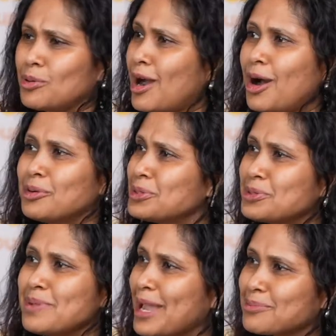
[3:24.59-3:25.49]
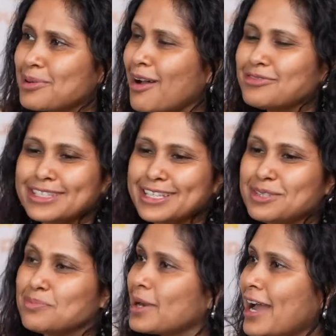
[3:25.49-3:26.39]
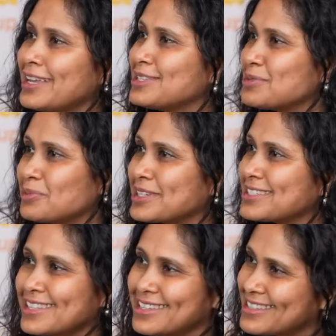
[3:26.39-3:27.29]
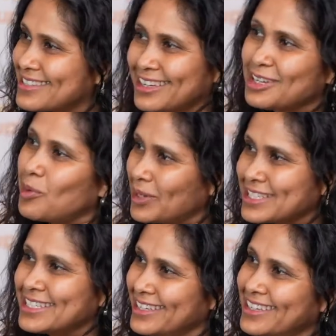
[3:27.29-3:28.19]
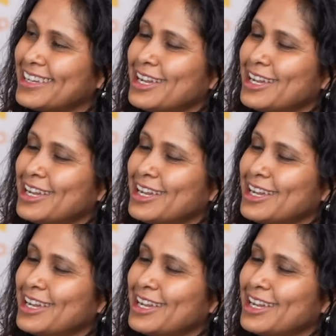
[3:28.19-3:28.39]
how do you make profit, price versus the quantity?